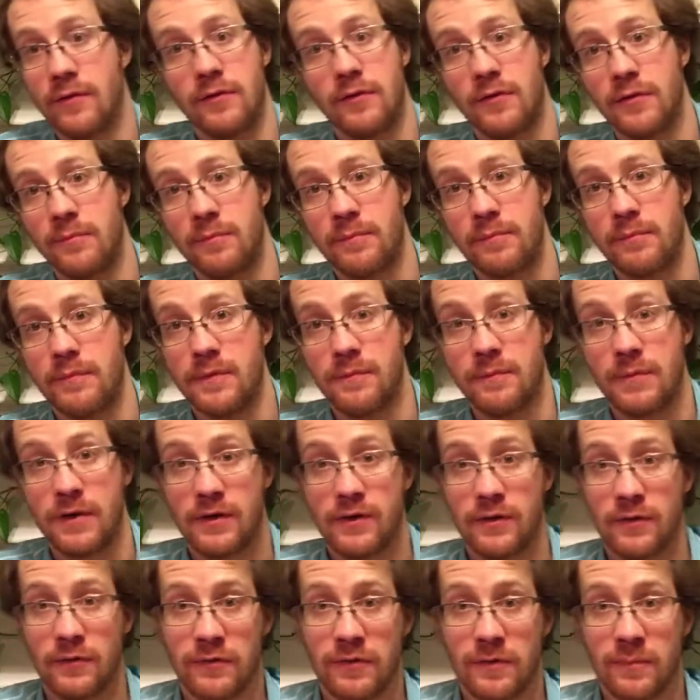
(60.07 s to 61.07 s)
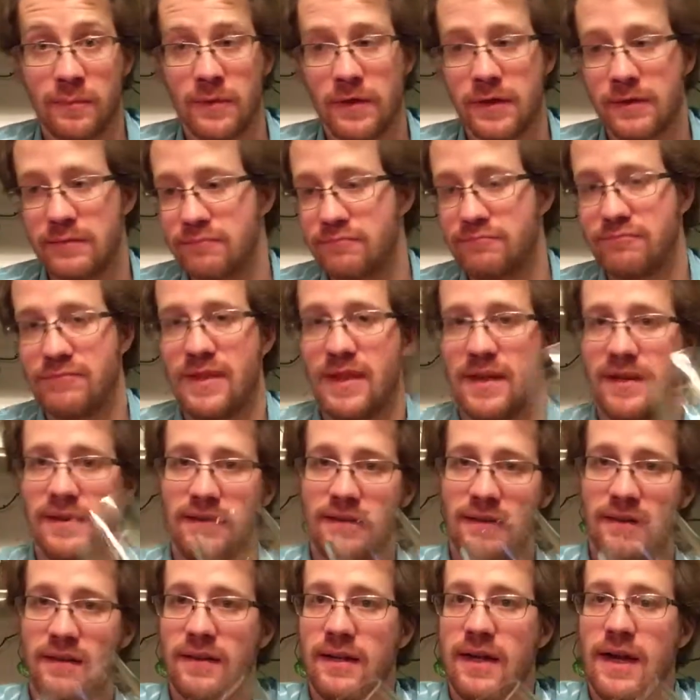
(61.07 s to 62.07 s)
or an imperial something?
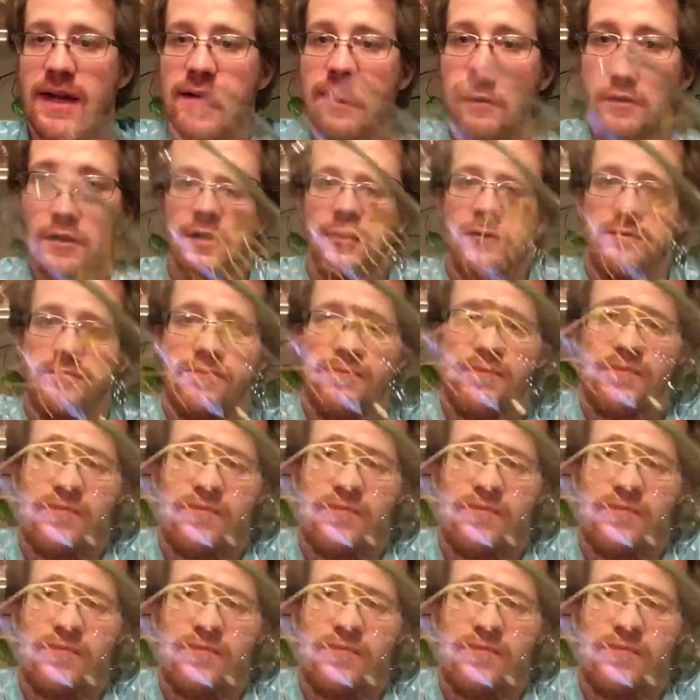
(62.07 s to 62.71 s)
I don't know.